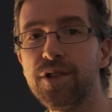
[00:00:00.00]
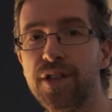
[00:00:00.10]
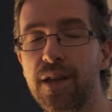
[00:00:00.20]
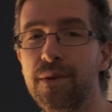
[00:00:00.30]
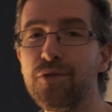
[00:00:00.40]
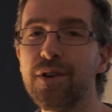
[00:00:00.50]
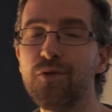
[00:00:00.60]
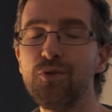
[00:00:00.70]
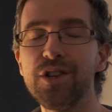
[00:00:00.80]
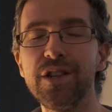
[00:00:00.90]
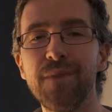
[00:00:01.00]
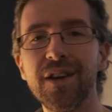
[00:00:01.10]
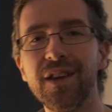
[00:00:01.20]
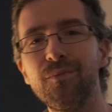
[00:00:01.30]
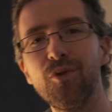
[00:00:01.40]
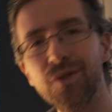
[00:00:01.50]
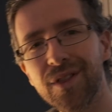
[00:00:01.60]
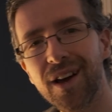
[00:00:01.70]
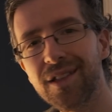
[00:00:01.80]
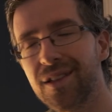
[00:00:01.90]
Steam and you can wishlist my game Lone
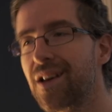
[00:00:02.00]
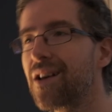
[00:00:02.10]
Knight,